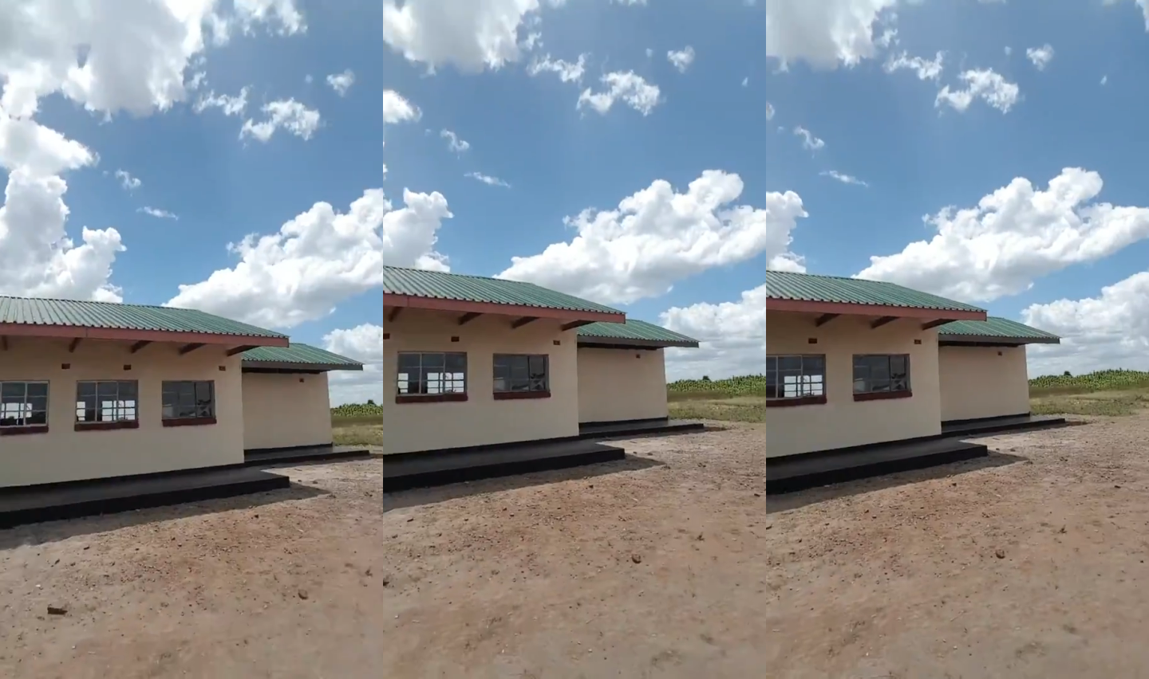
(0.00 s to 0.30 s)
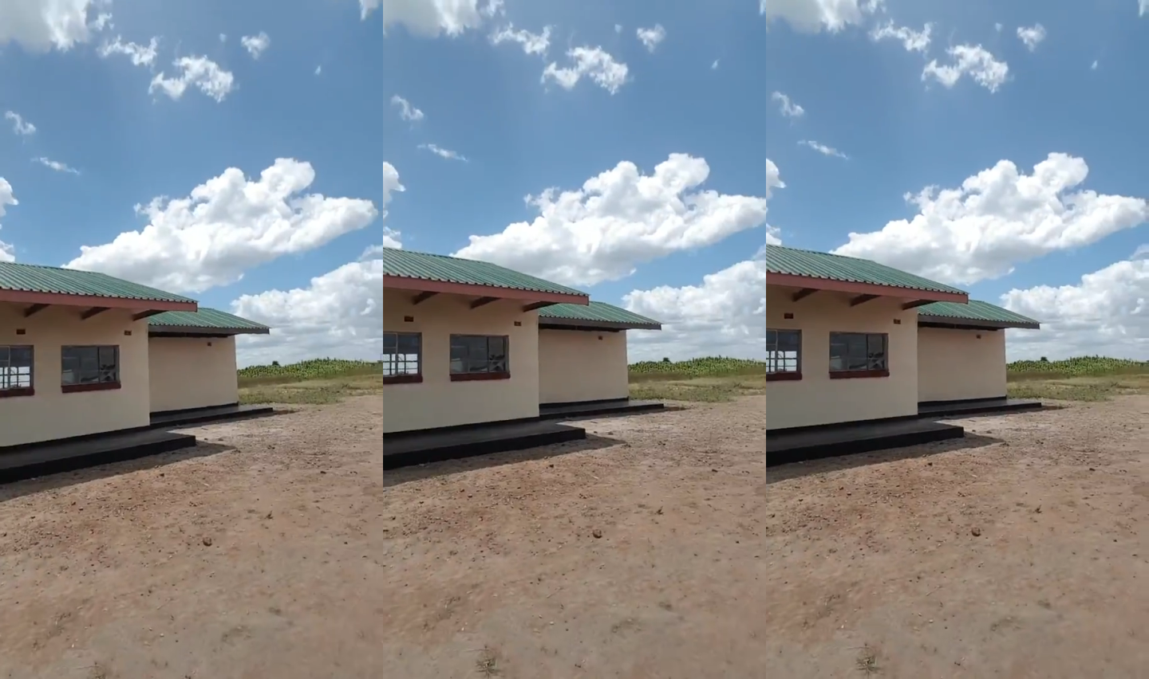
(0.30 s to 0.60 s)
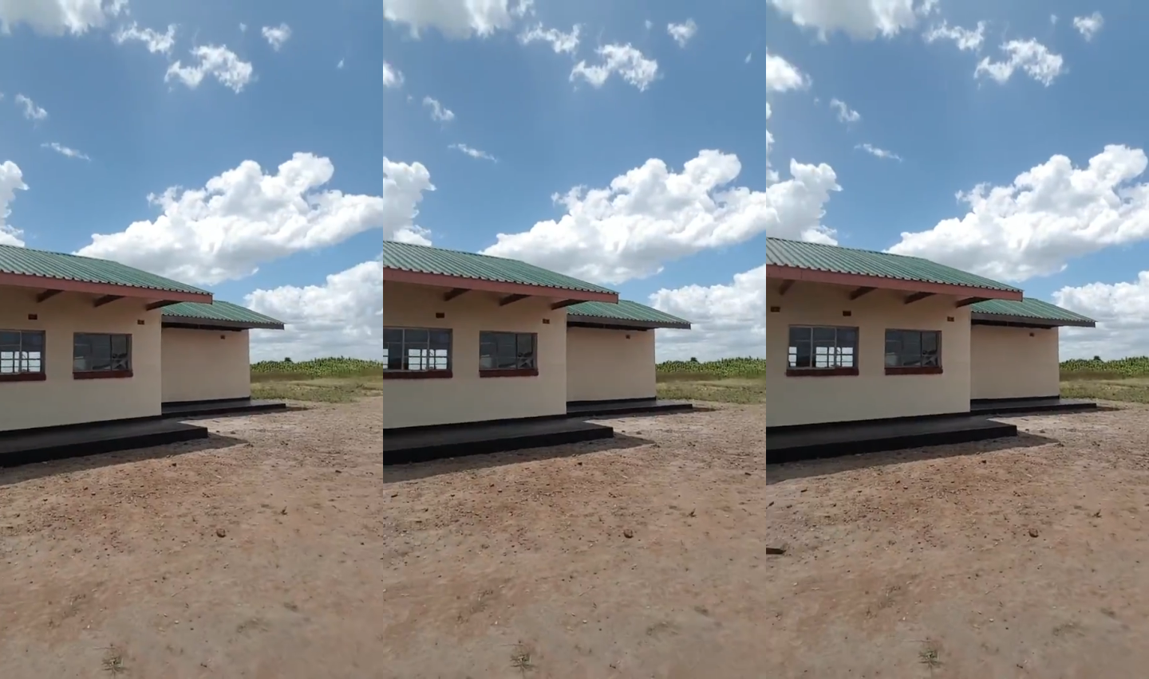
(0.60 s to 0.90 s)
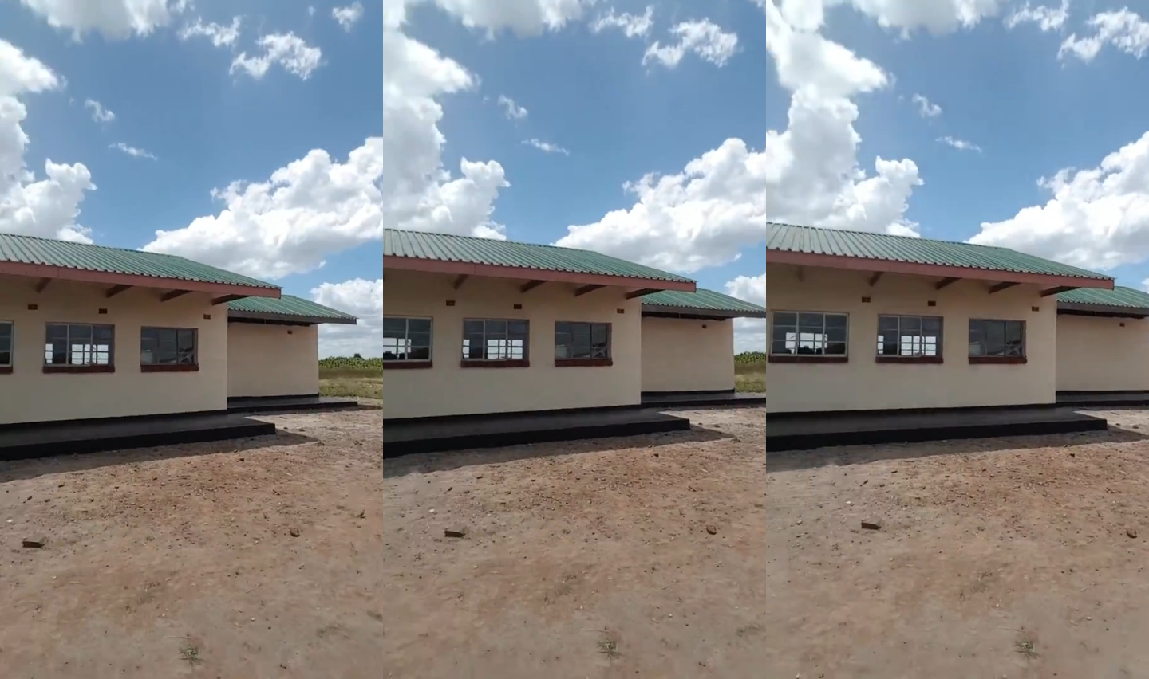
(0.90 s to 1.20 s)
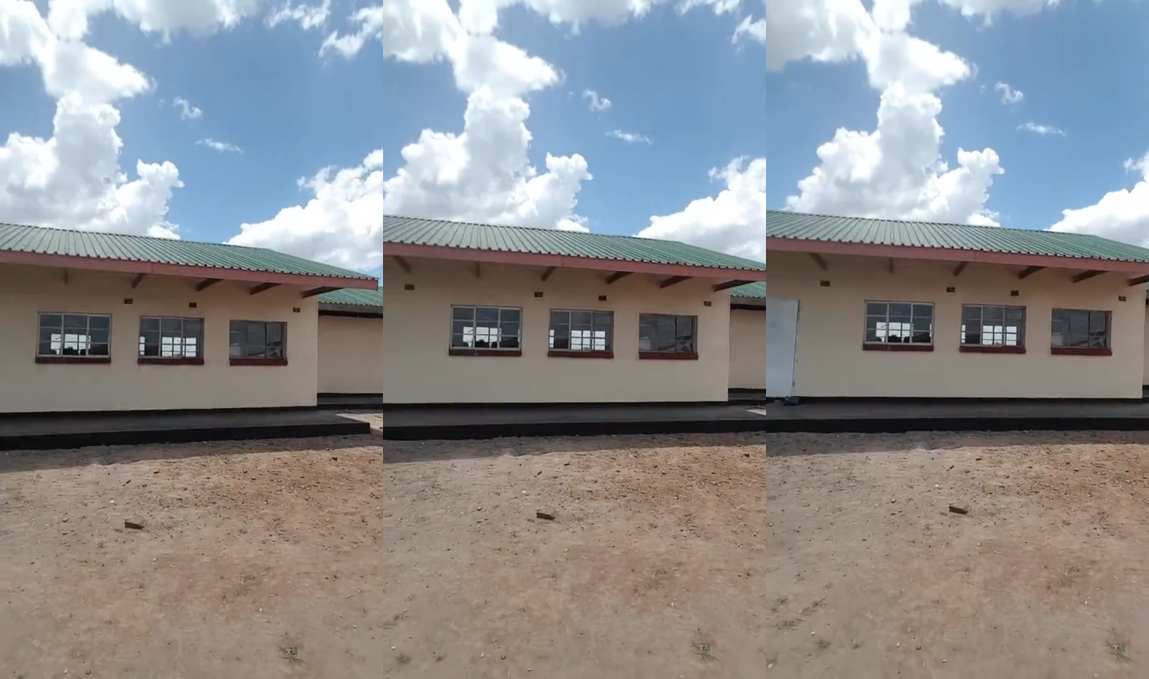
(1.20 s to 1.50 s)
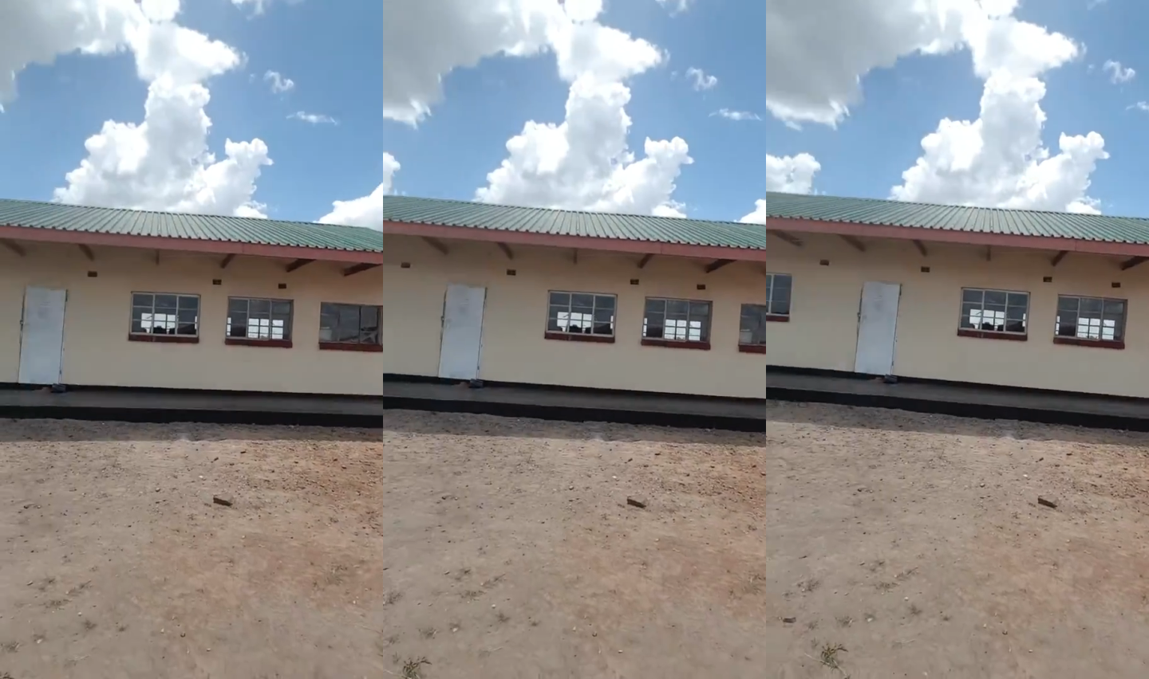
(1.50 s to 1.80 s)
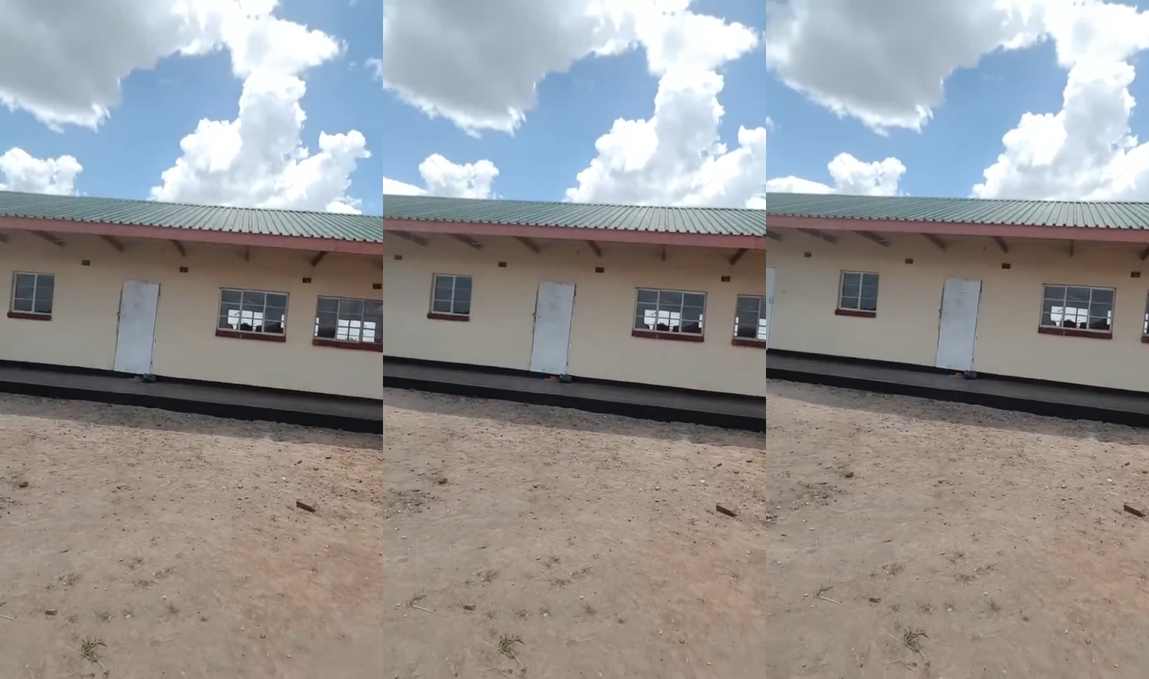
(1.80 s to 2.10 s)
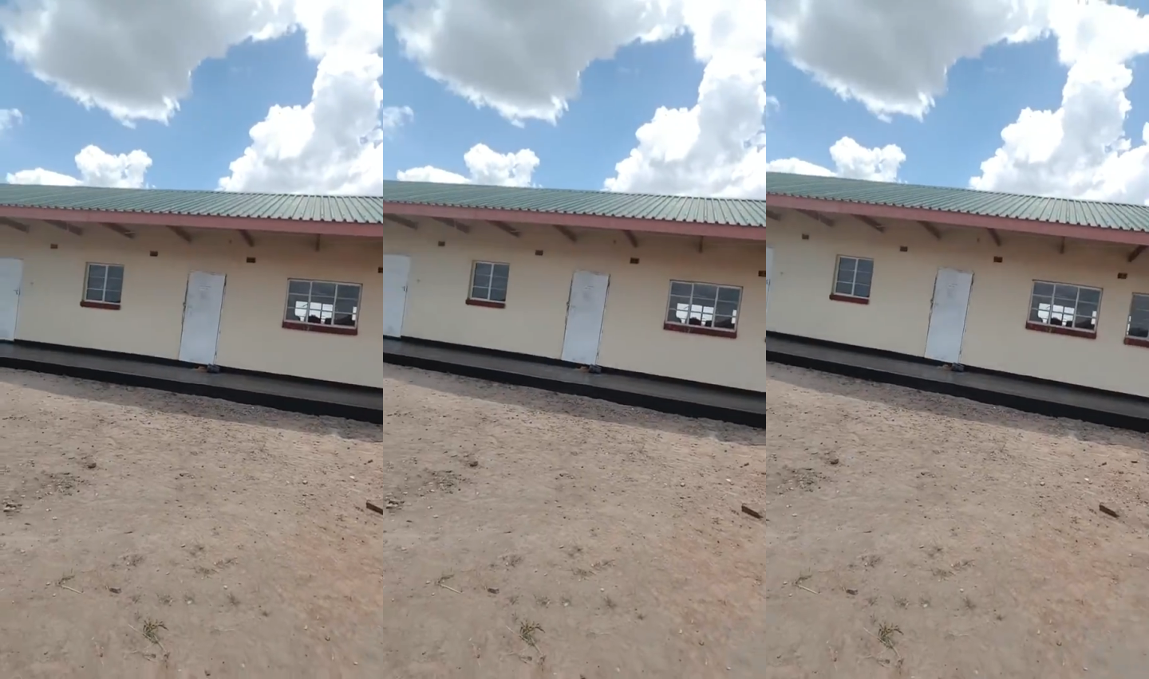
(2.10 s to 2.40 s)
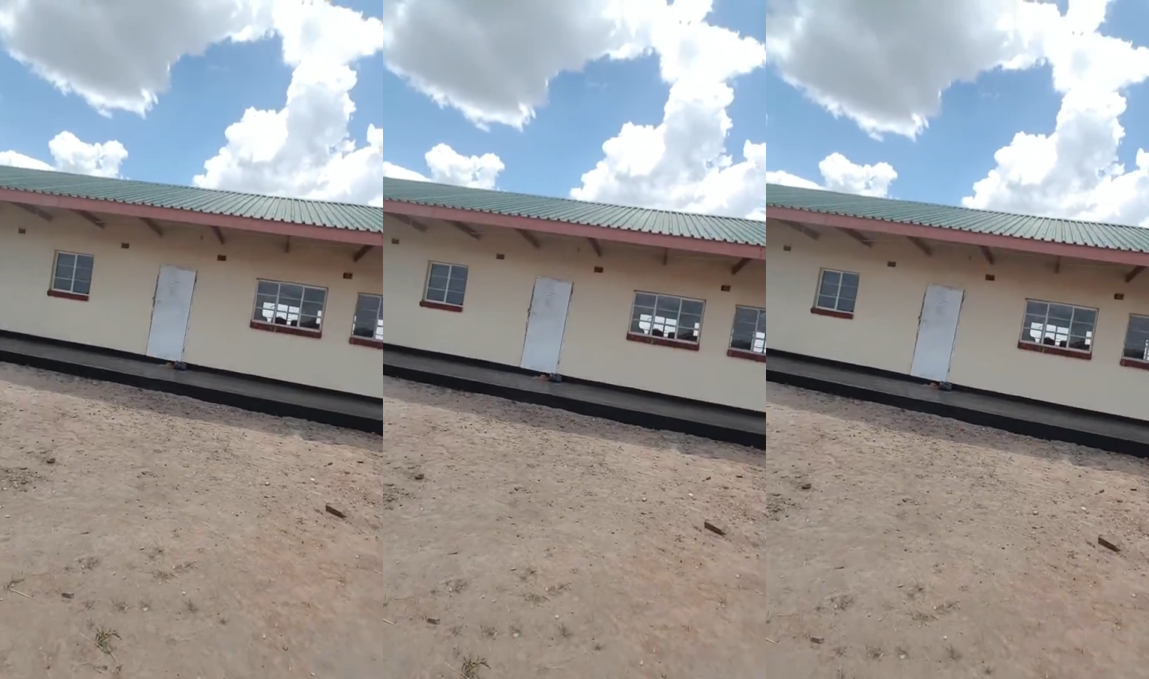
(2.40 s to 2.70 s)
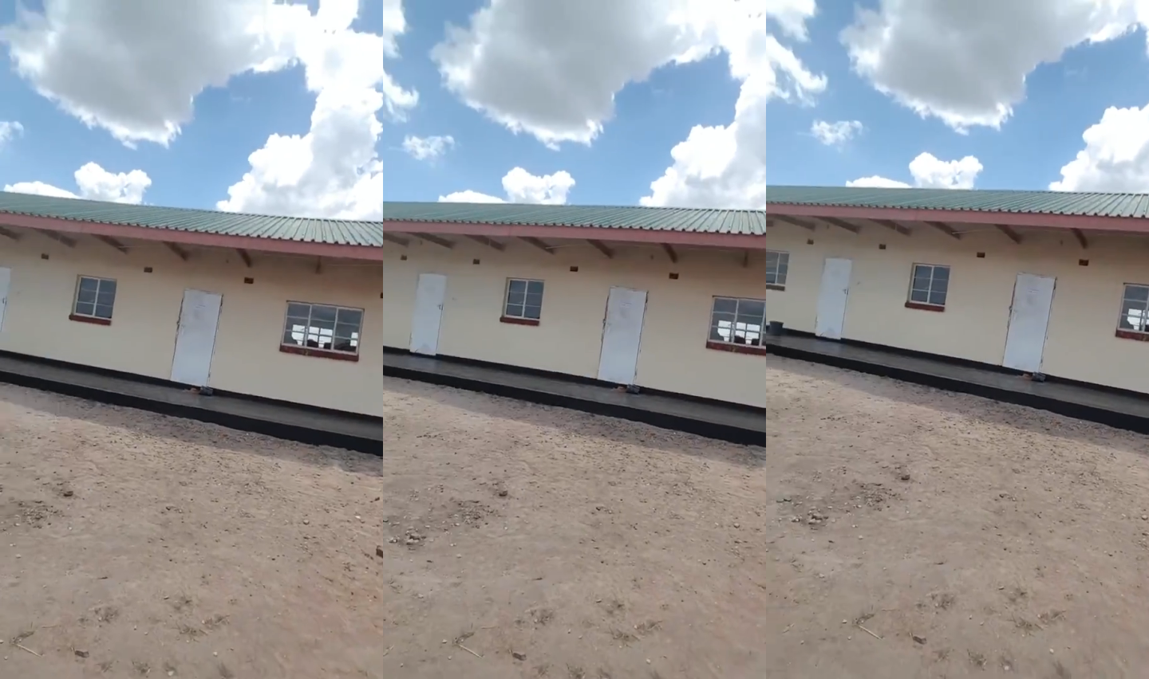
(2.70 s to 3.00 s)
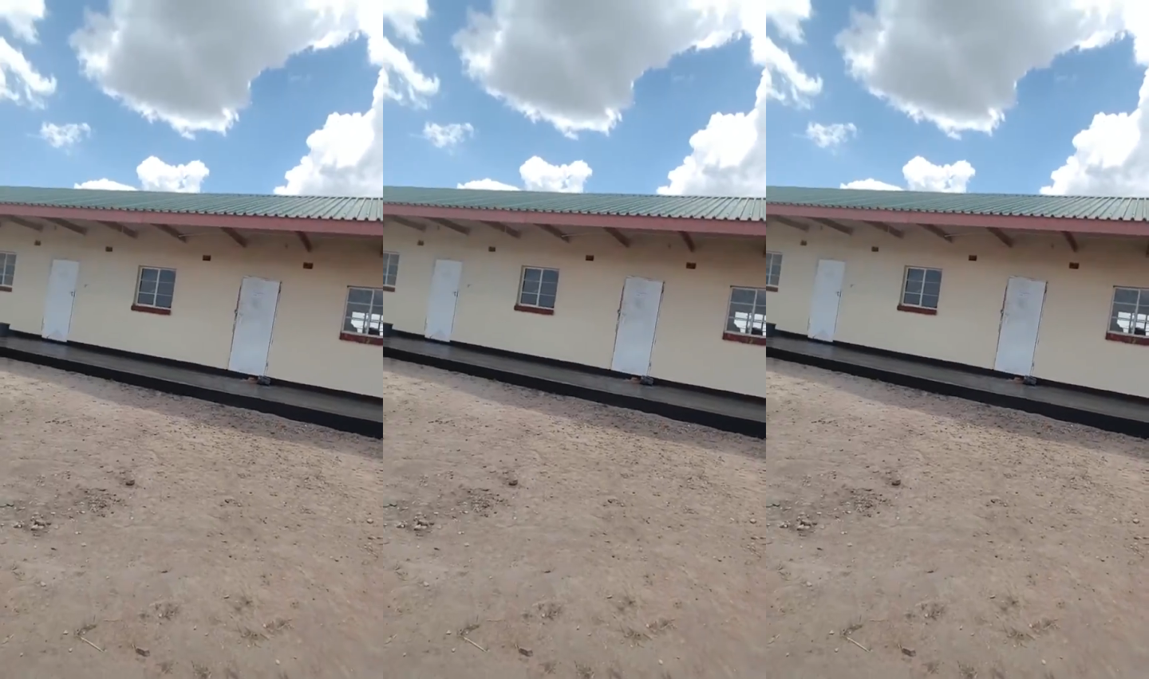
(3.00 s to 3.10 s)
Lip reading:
Nobody's mouth can be seen.